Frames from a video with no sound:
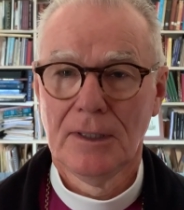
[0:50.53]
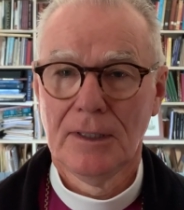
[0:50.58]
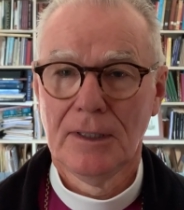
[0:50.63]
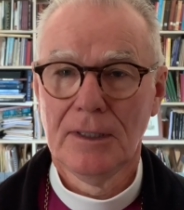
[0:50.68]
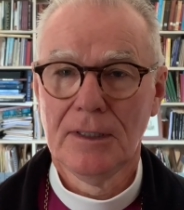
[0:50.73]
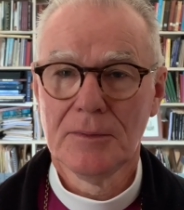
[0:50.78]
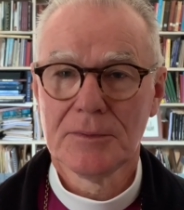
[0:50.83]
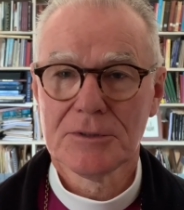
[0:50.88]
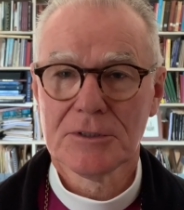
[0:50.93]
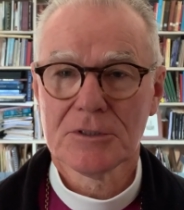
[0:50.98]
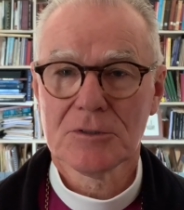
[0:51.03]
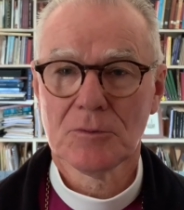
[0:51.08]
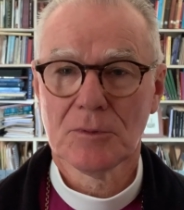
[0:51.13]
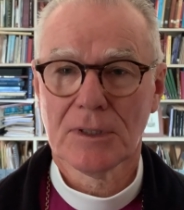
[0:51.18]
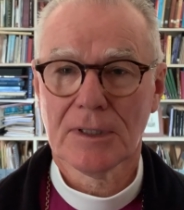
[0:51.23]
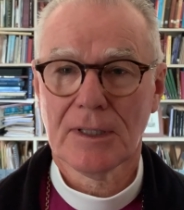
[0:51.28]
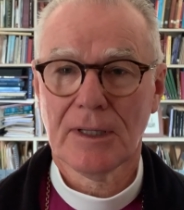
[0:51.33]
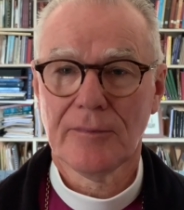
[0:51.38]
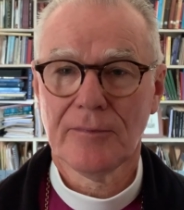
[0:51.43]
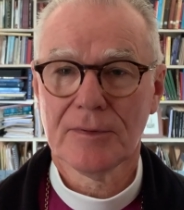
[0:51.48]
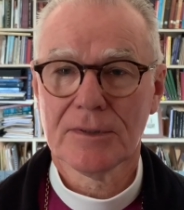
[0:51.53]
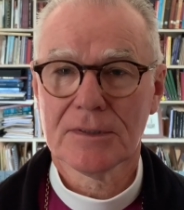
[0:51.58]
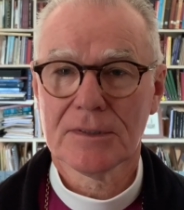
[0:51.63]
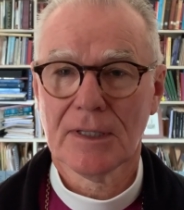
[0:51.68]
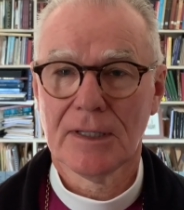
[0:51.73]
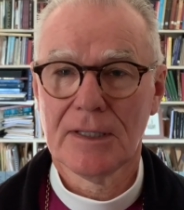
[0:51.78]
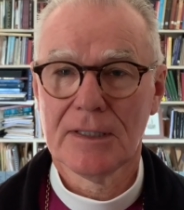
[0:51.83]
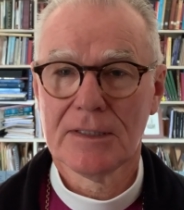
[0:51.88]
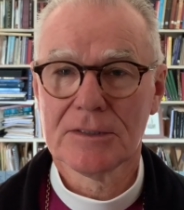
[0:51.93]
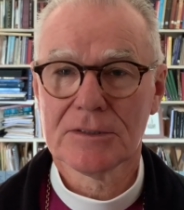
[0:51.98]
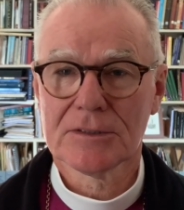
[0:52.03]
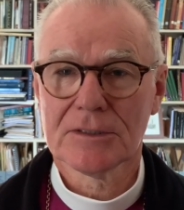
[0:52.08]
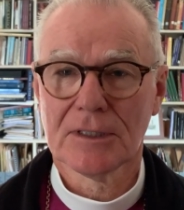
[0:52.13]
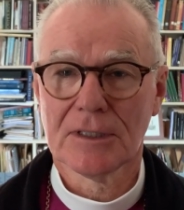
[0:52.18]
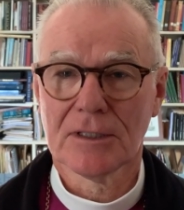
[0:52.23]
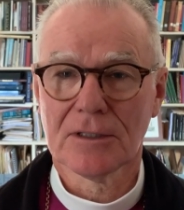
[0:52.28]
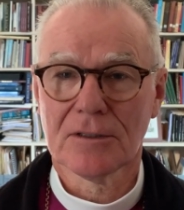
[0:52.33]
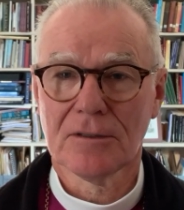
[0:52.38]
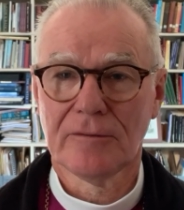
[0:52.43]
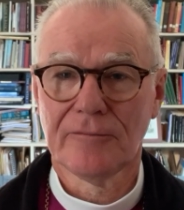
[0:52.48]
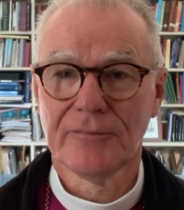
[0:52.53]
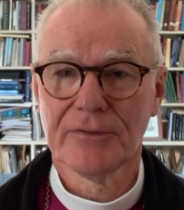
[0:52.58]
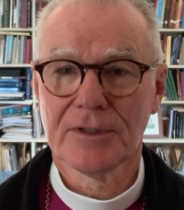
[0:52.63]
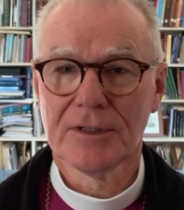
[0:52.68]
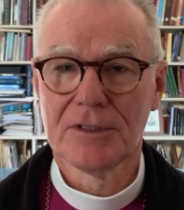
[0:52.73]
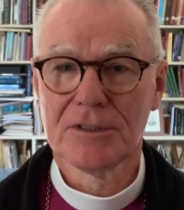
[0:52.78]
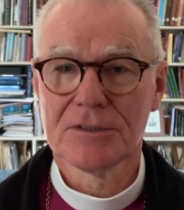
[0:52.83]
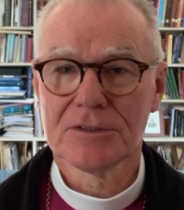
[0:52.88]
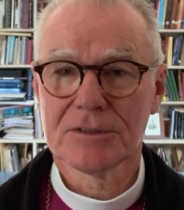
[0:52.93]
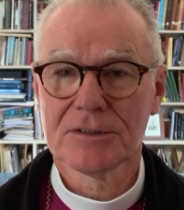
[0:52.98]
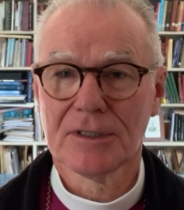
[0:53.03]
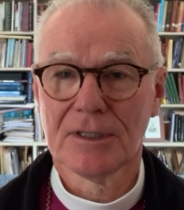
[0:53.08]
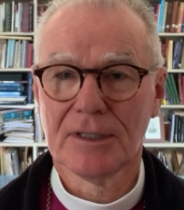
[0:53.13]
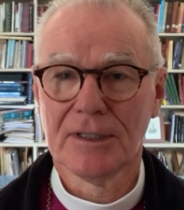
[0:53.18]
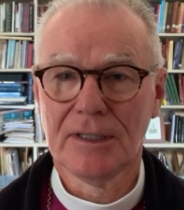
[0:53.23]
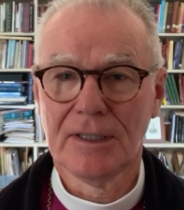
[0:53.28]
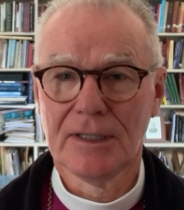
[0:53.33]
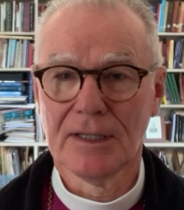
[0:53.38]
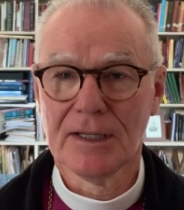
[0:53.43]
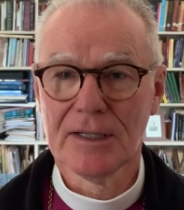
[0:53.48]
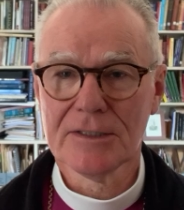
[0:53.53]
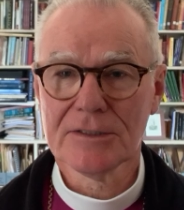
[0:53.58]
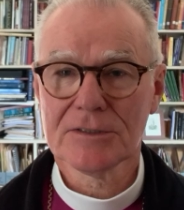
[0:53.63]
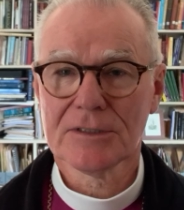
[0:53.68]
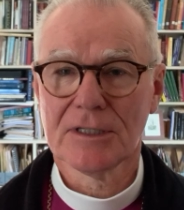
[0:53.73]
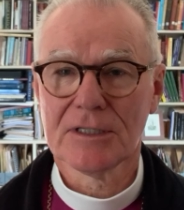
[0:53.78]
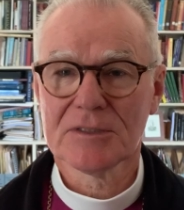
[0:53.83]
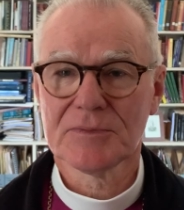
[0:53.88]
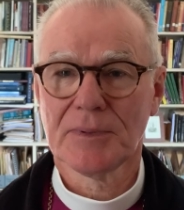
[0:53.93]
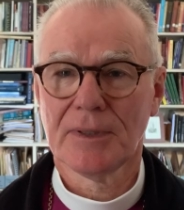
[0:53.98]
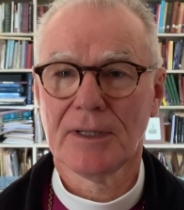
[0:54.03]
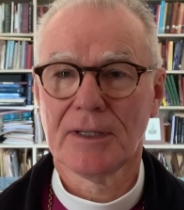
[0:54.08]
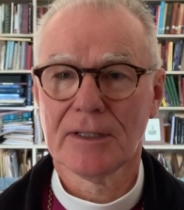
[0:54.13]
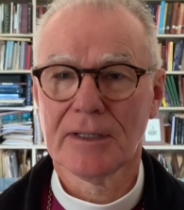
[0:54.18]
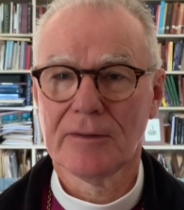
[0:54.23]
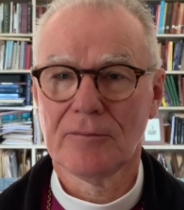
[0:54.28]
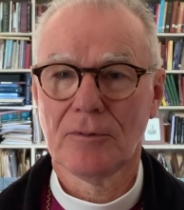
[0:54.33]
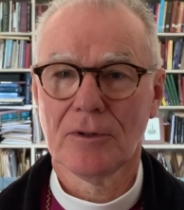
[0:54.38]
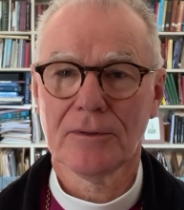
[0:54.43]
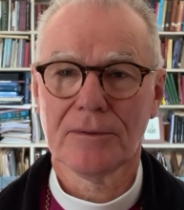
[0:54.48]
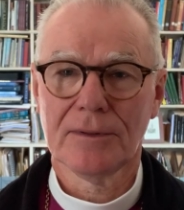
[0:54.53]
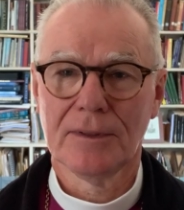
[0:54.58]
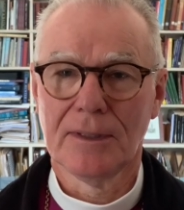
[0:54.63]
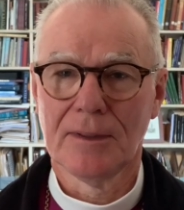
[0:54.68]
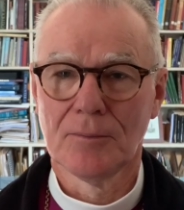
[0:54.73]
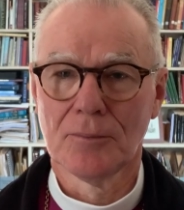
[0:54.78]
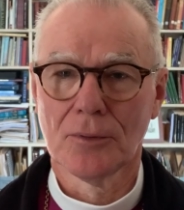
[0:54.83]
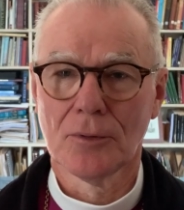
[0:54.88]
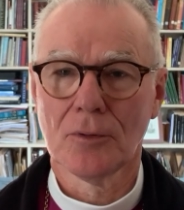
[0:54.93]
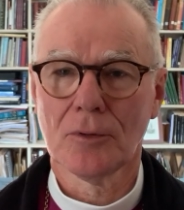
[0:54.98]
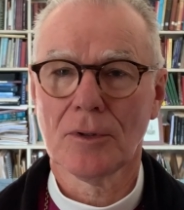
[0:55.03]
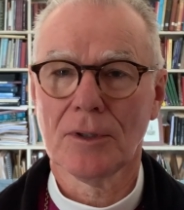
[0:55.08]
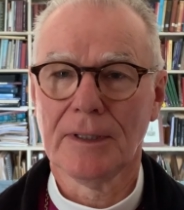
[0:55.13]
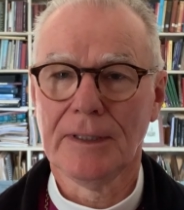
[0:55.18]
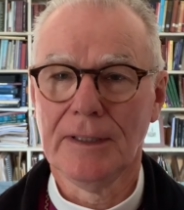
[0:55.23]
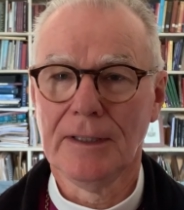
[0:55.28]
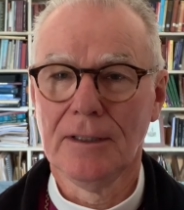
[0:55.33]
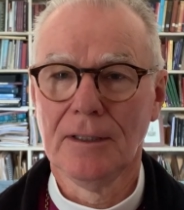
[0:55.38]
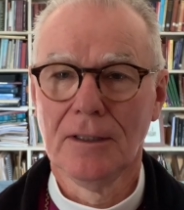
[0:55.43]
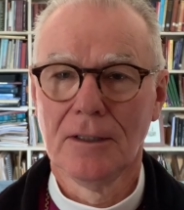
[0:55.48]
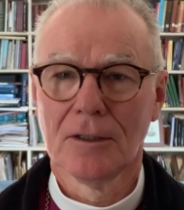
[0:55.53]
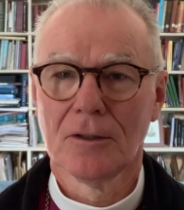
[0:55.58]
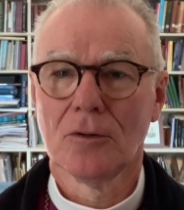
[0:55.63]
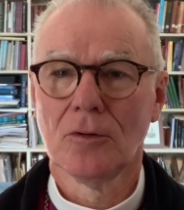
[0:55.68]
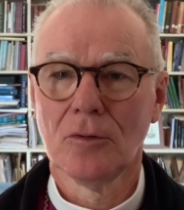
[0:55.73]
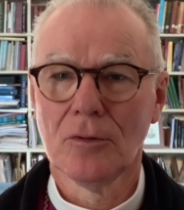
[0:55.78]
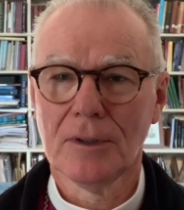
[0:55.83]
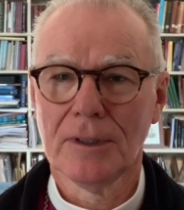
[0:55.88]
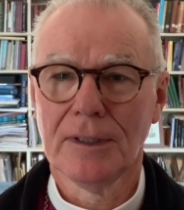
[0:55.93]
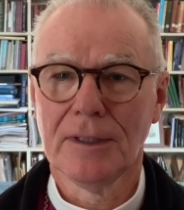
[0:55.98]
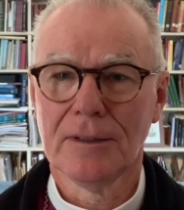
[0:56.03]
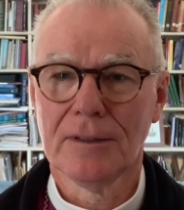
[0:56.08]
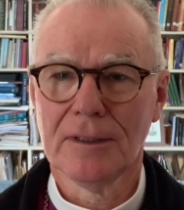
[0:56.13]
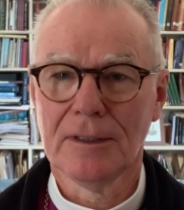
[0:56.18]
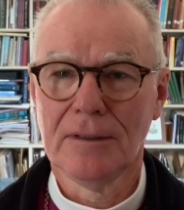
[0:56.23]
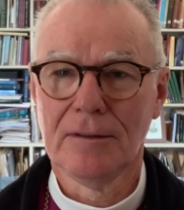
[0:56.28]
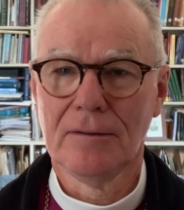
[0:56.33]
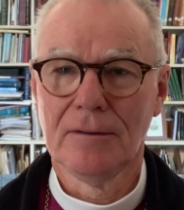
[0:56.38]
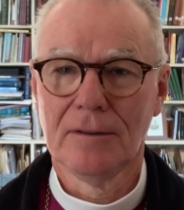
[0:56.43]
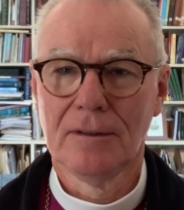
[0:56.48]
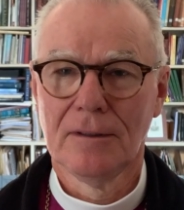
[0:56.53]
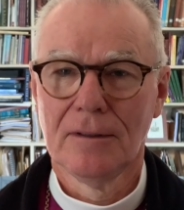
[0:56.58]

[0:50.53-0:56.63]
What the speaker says: in a position where the government has confidence in us as part of what they're broadly calling the